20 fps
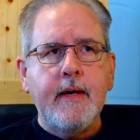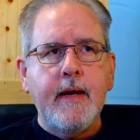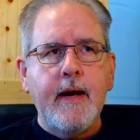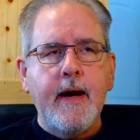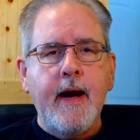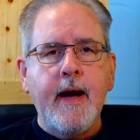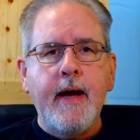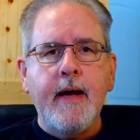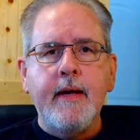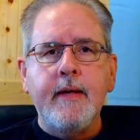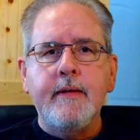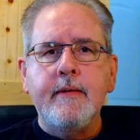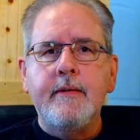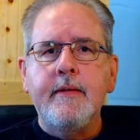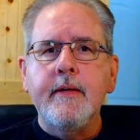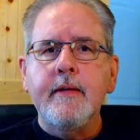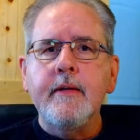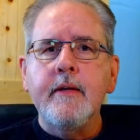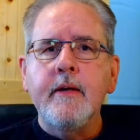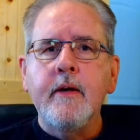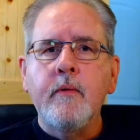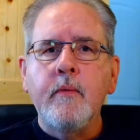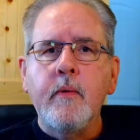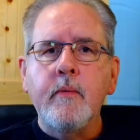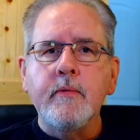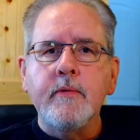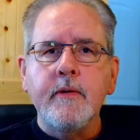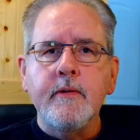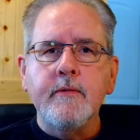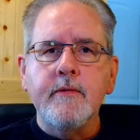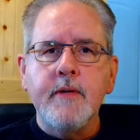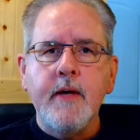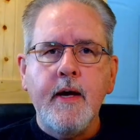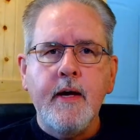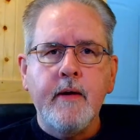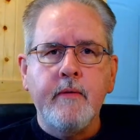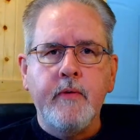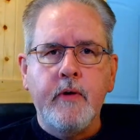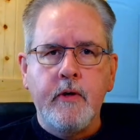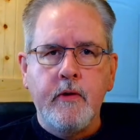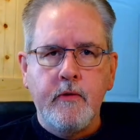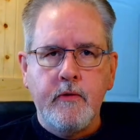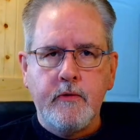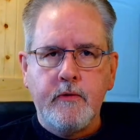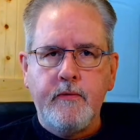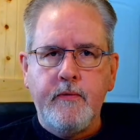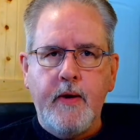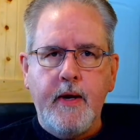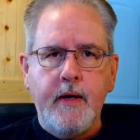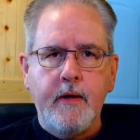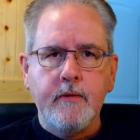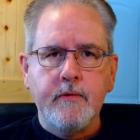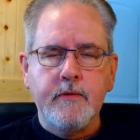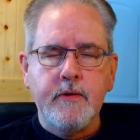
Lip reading: I didn't know what was inside of all those files.